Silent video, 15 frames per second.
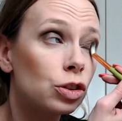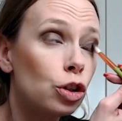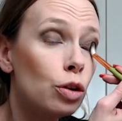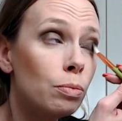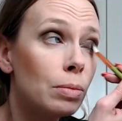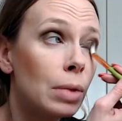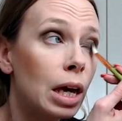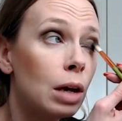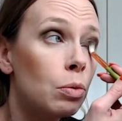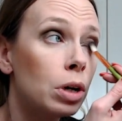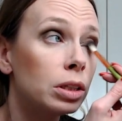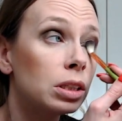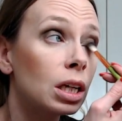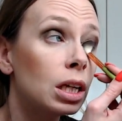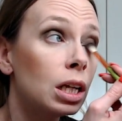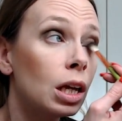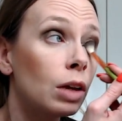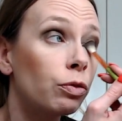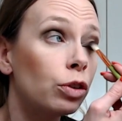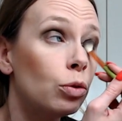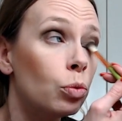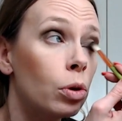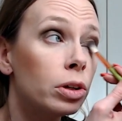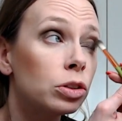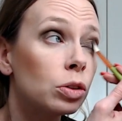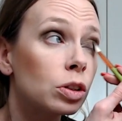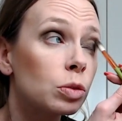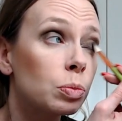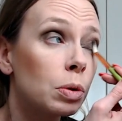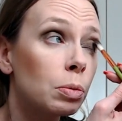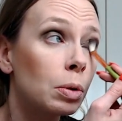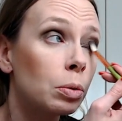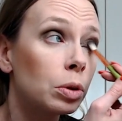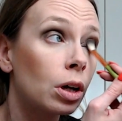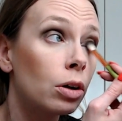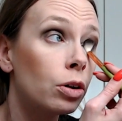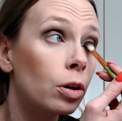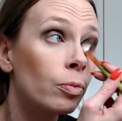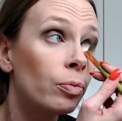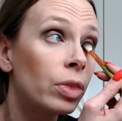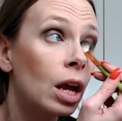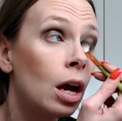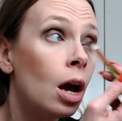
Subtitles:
you may want to get it if you want to experiment with color.